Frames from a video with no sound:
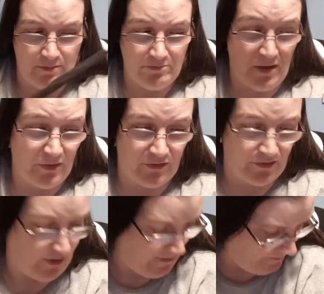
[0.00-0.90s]
Month,
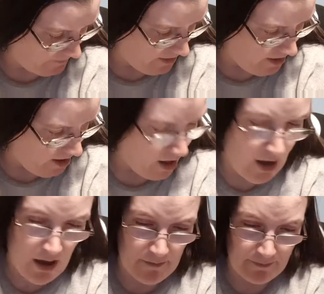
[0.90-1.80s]
sorry.
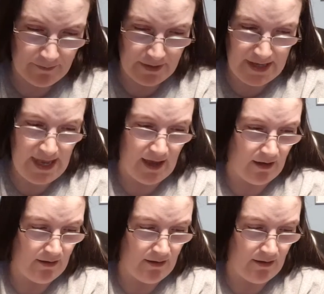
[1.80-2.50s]
But yeah,